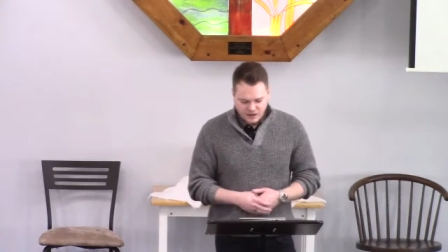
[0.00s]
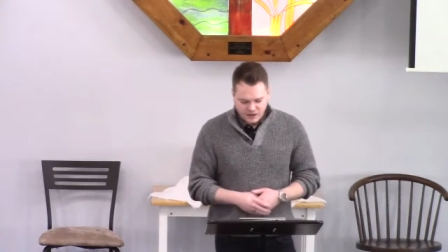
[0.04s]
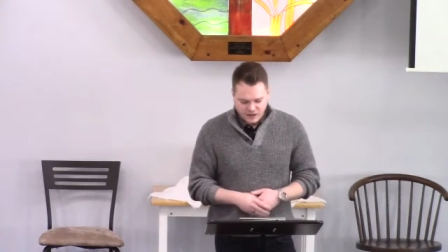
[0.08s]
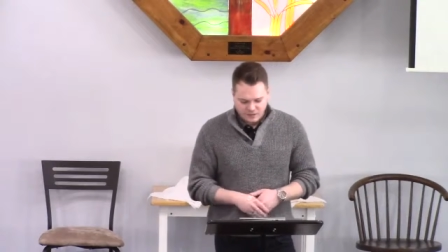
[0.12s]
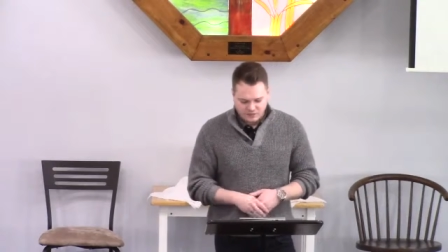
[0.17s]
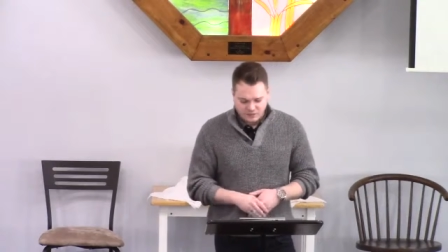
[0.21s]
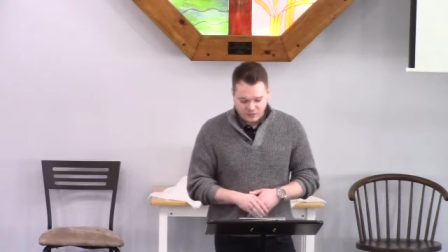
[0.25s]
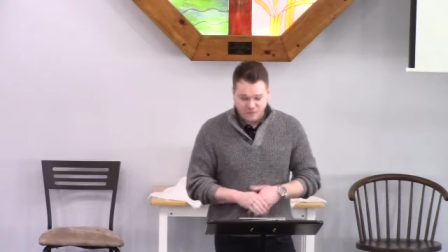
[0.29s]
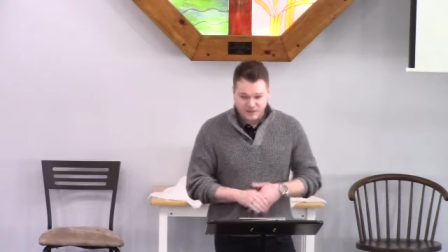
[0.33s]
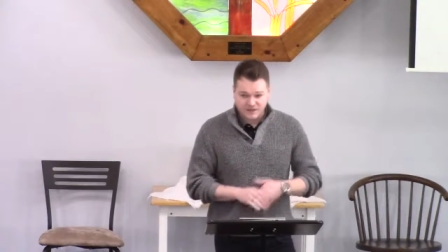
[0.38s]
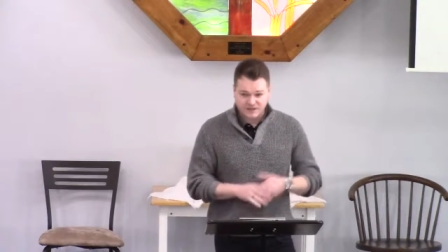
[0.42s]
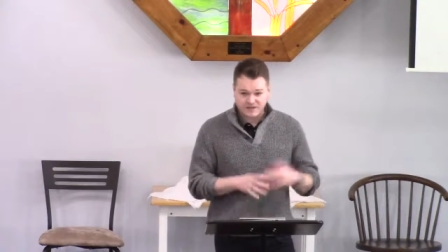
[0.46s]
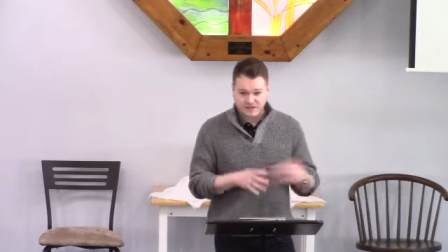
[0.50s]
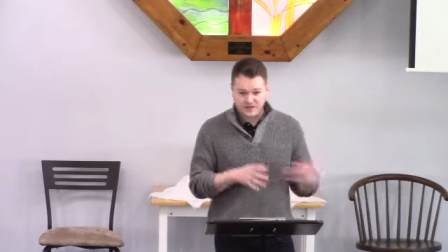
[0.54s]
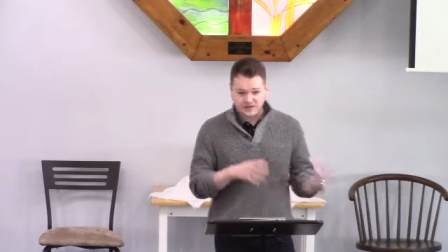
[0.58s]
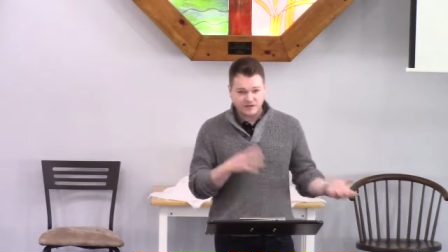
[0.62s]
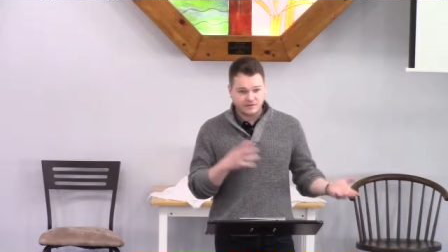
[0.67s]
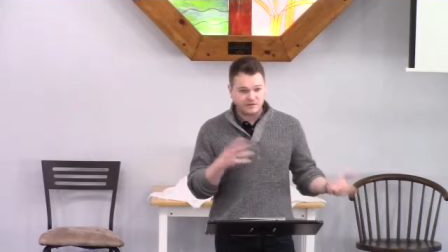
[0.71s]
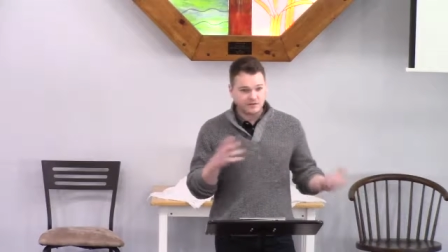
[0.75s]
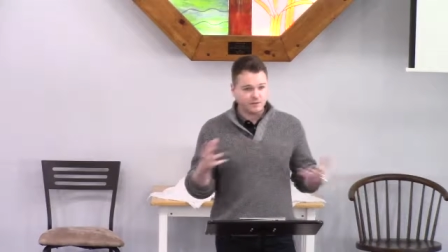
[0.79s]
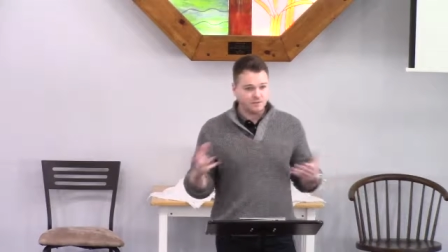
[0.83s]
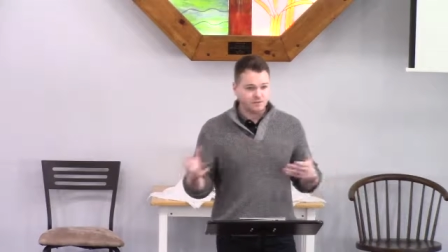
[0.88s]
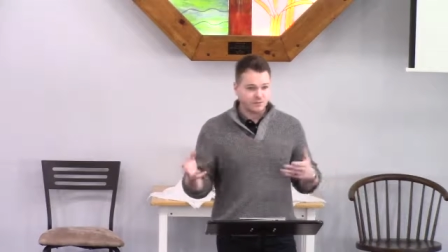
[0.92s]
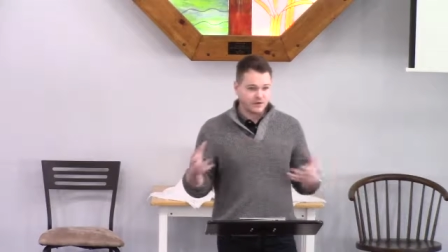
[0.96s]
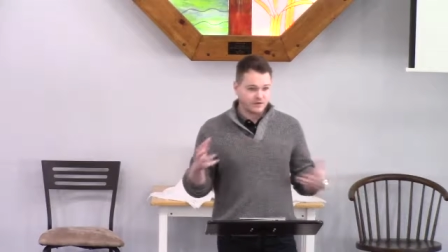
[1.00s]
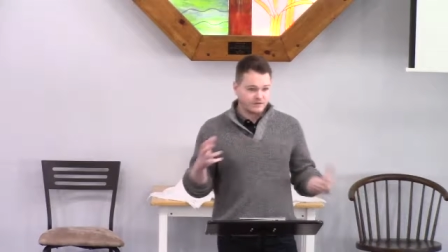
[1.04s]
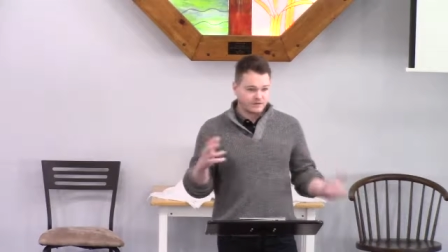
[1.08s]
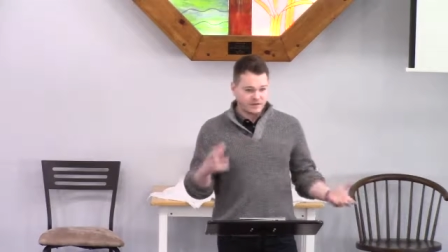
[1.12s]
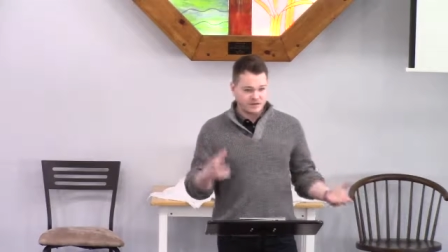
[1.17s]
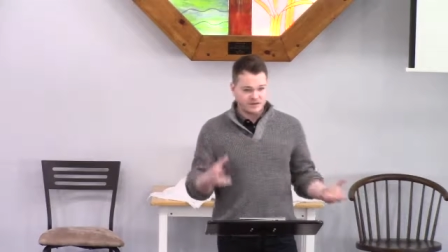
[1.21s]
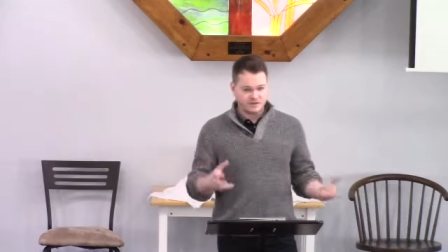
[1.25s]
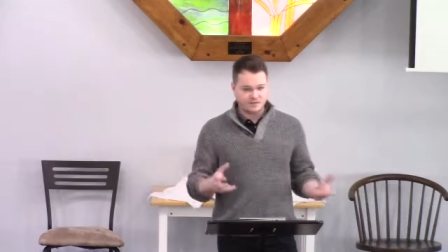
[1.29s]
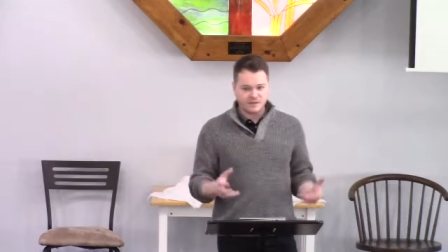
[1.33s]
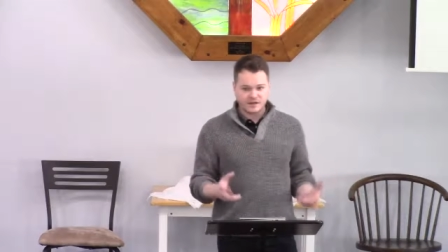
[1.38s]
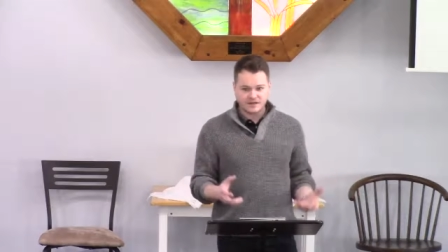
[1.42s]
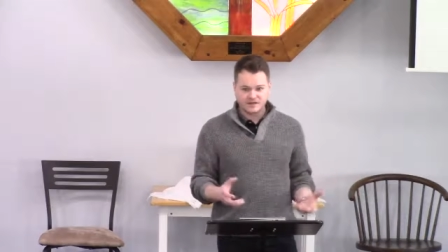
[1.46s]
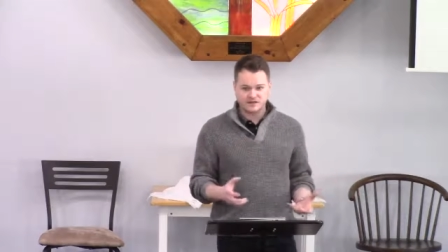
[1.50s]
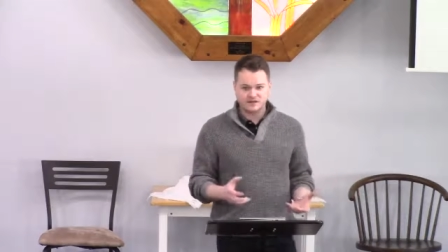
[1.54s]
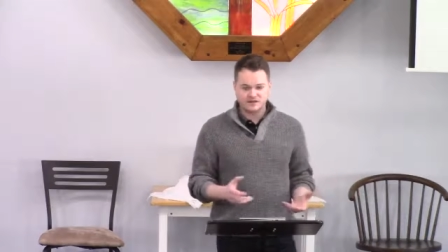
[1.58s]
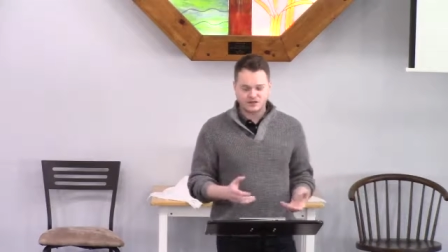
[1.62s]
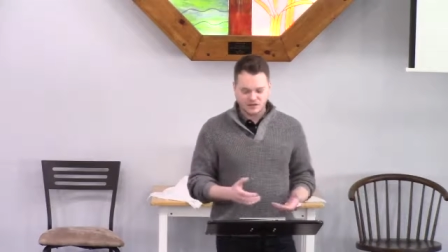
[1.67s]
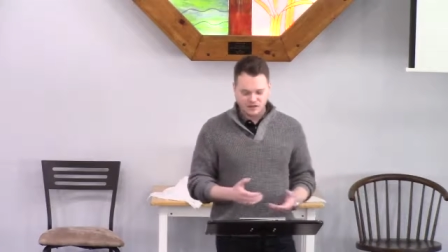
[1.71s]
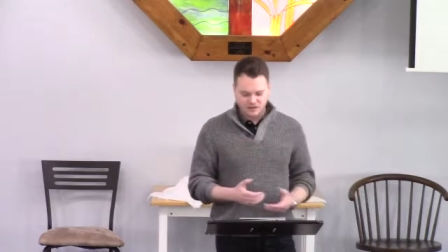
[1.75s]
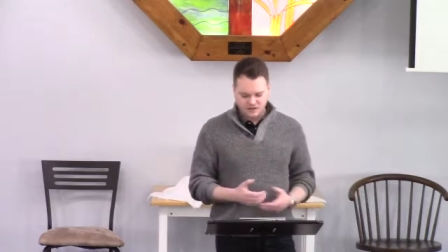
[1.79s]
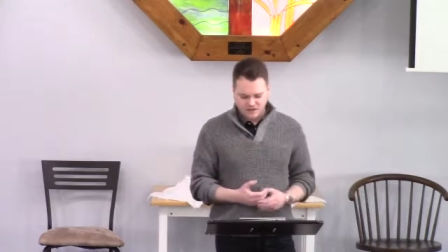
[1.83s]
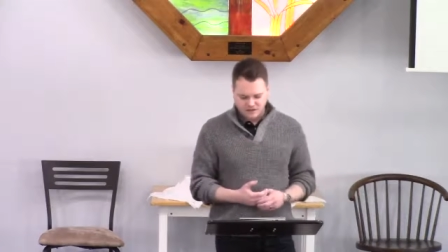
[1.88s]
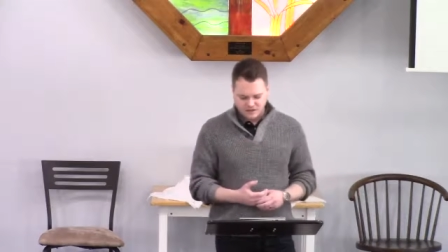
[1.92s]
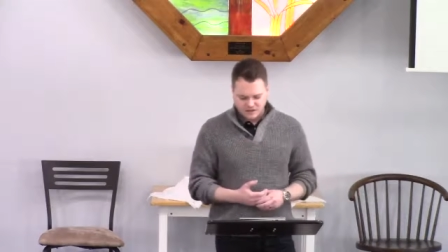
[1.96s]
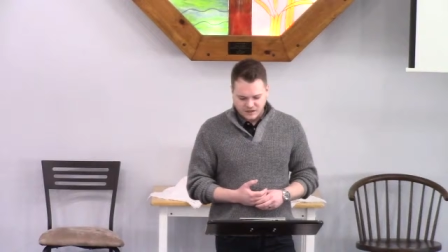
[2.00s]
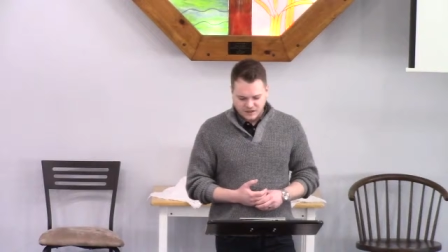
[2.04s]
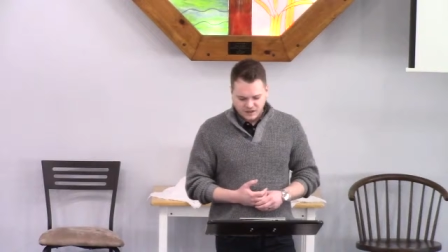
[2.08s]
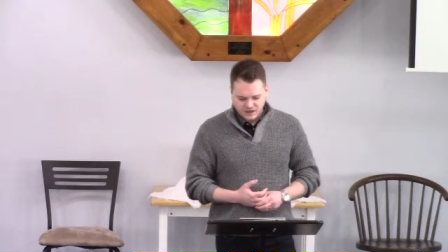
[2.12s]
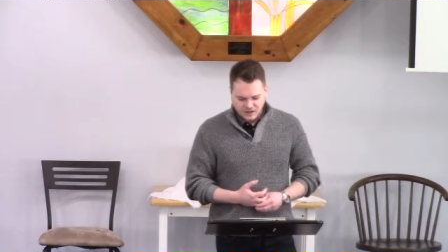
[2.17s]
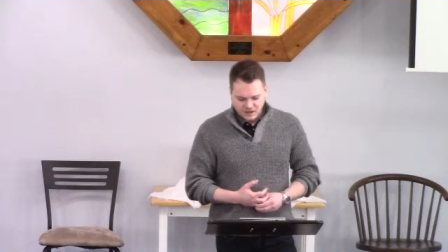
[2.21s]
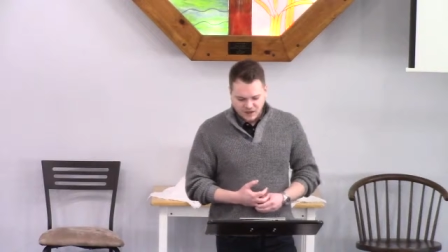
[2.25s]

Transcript: If you missed any of the previous messages